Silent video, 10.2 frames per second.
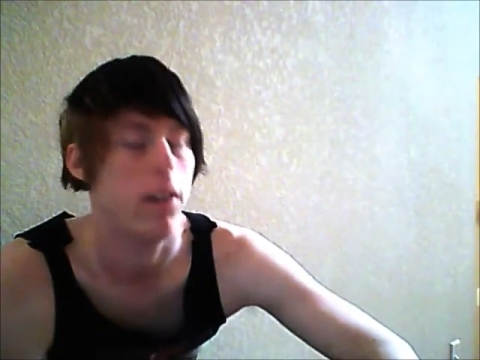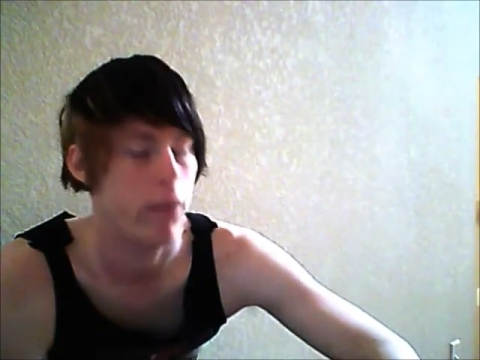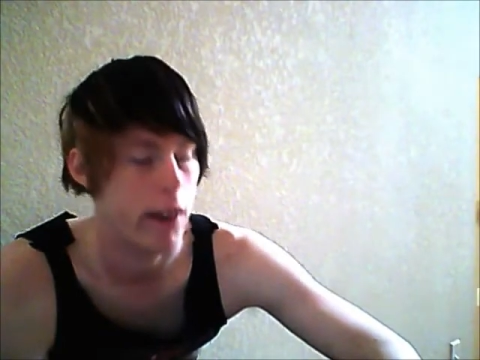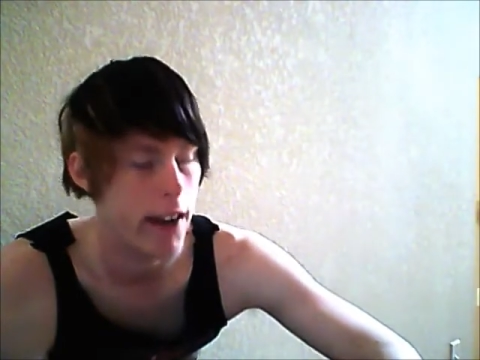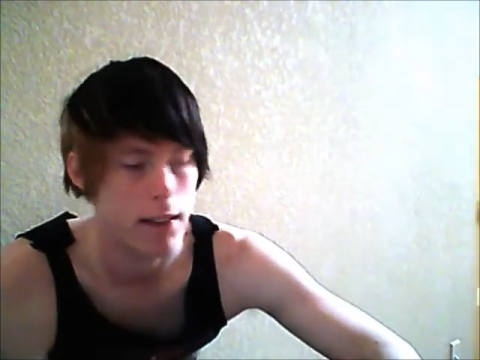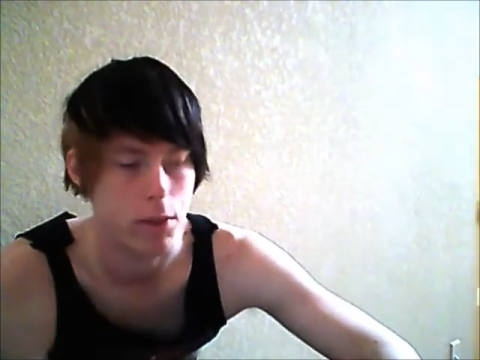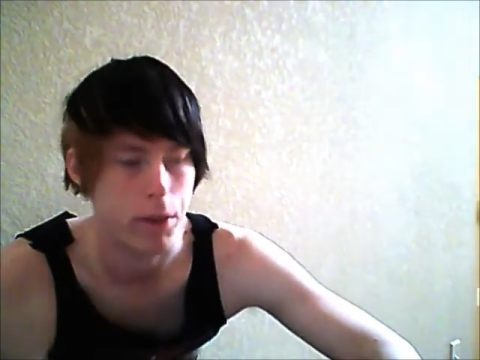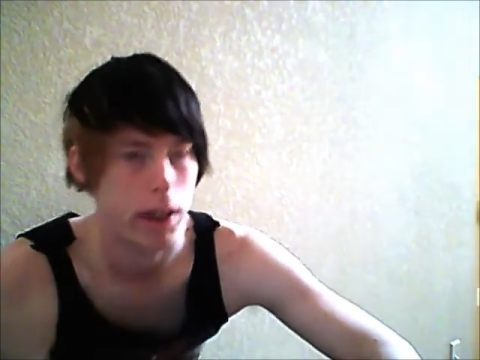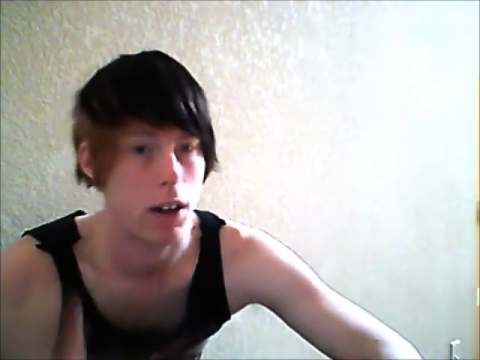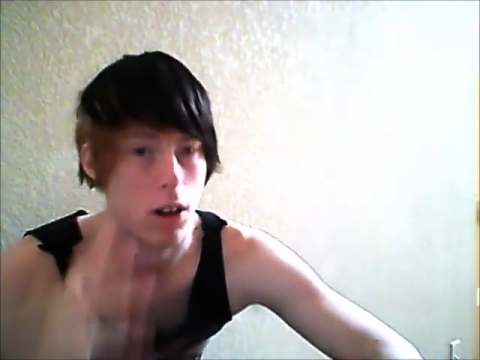and for gas
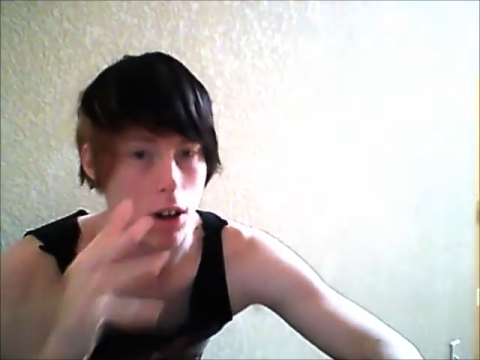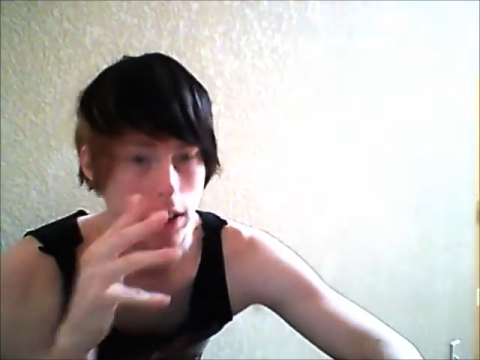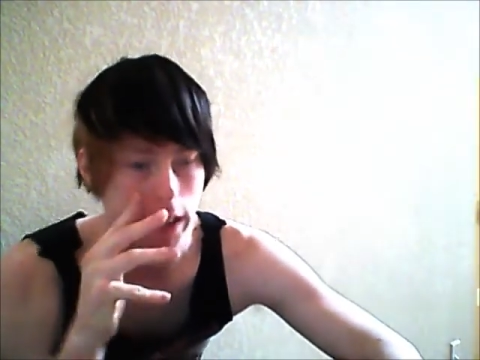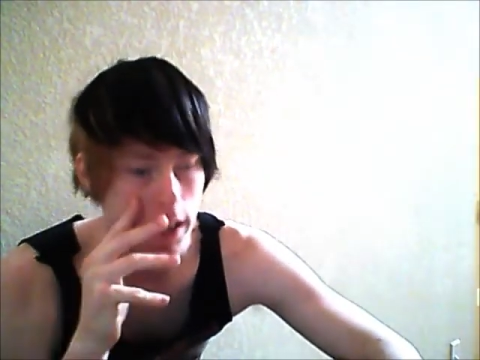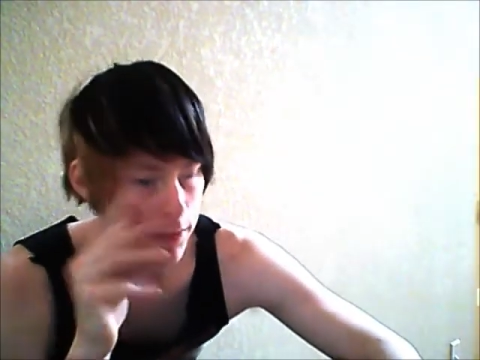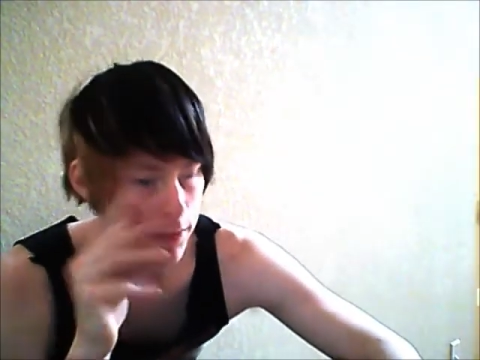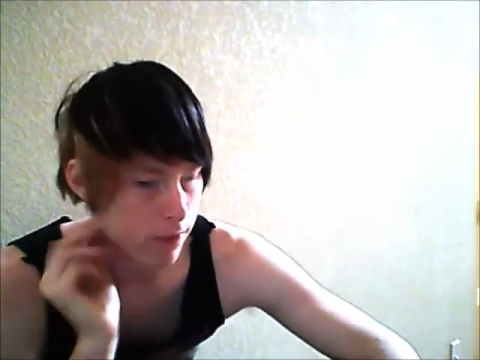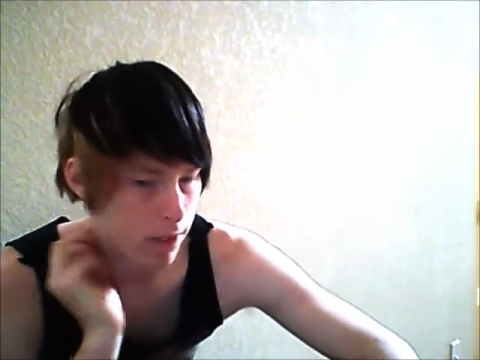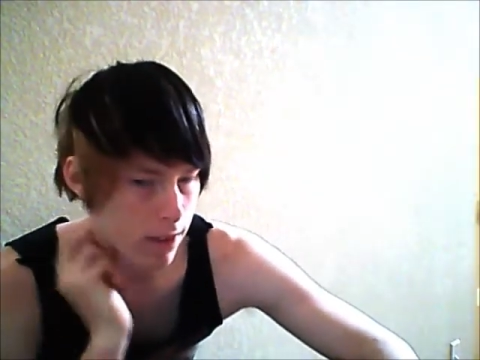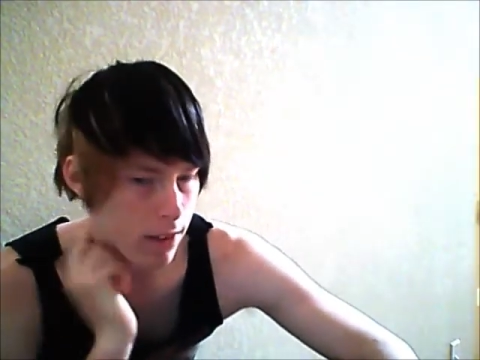money and all that.
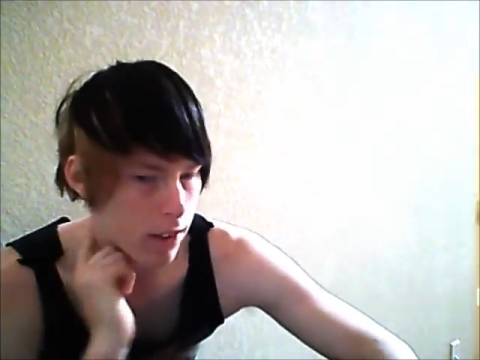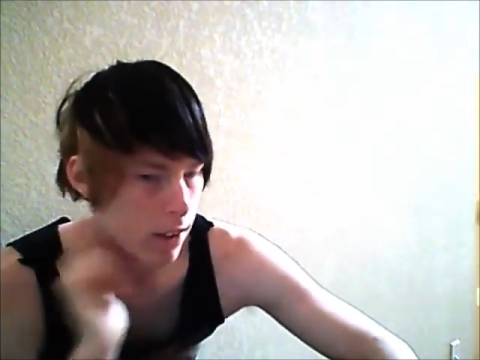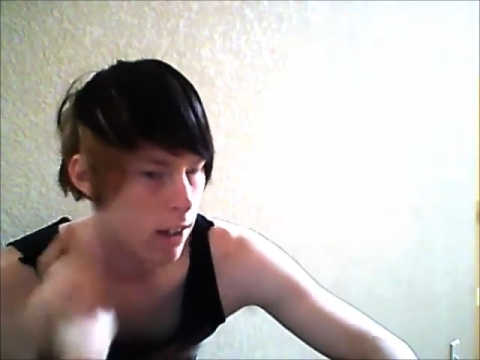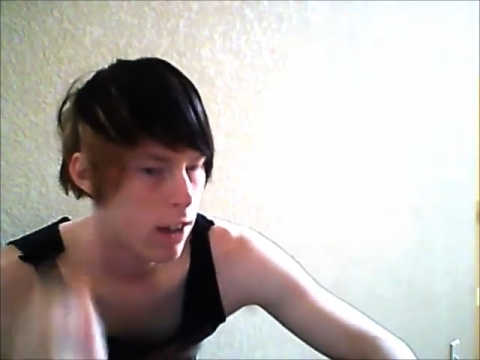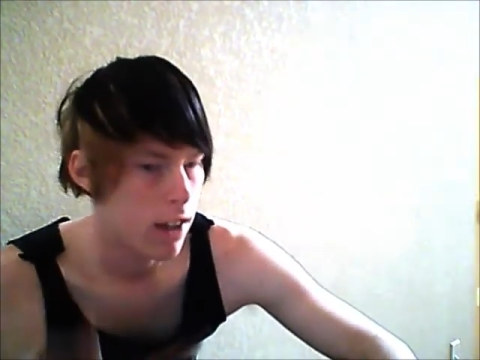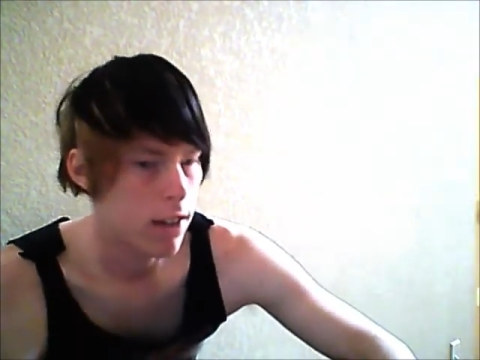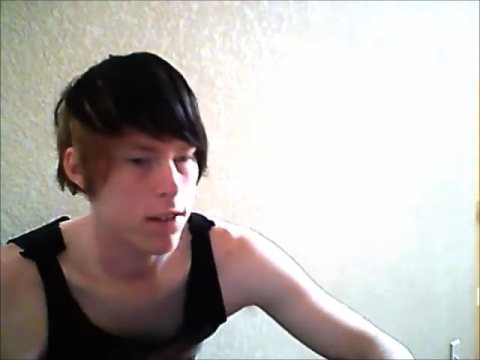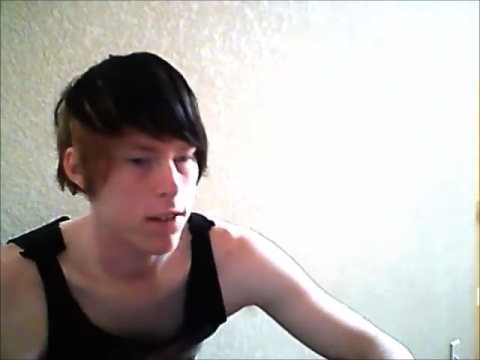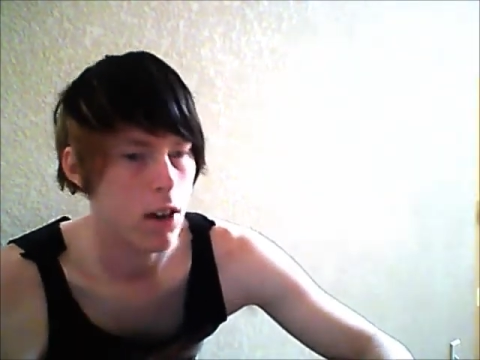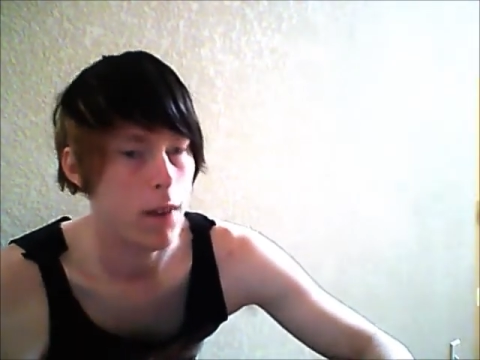
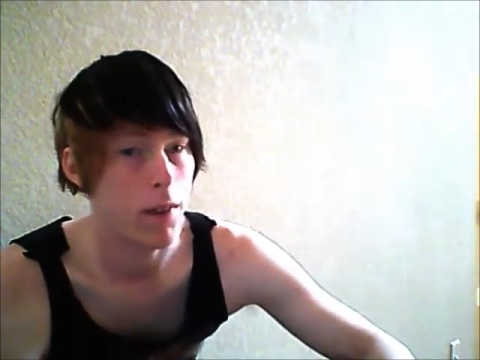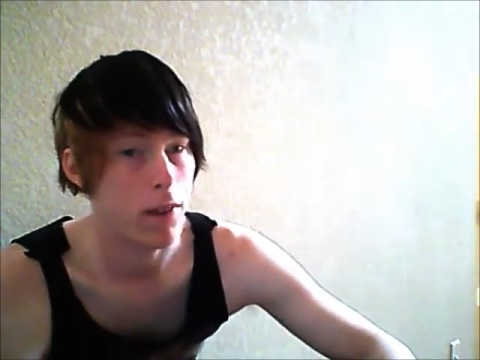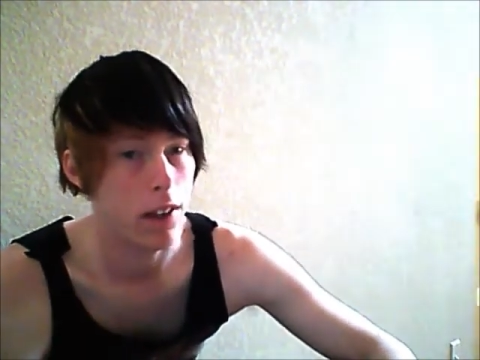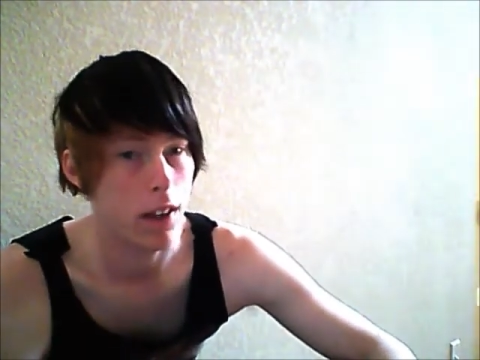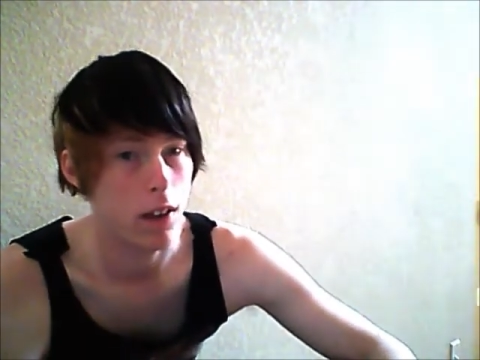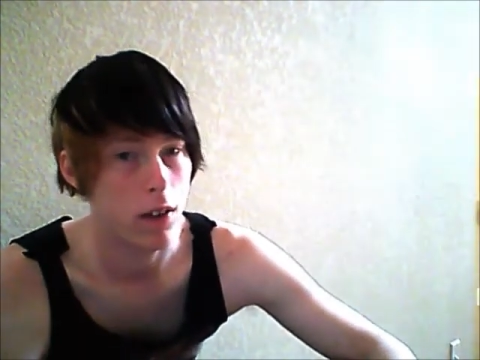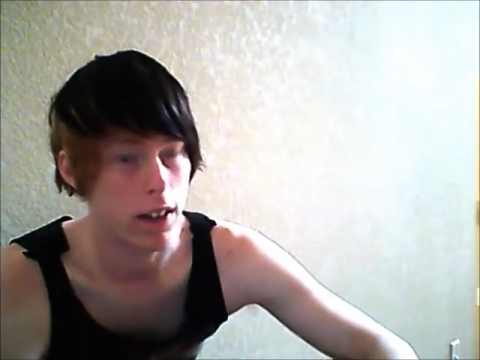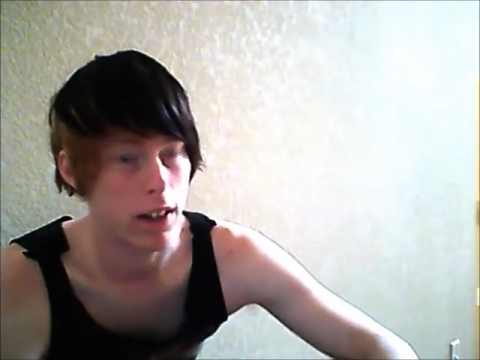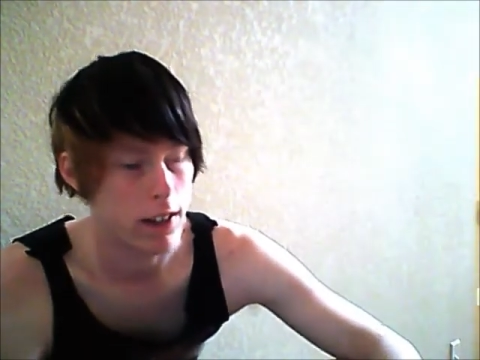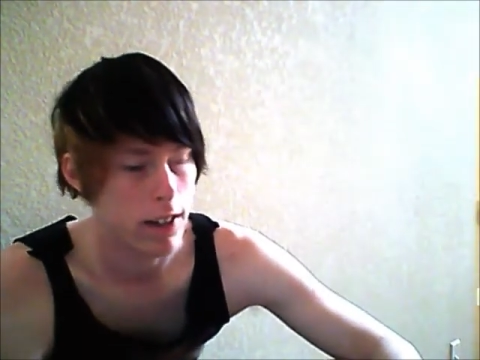So I'm definitely going.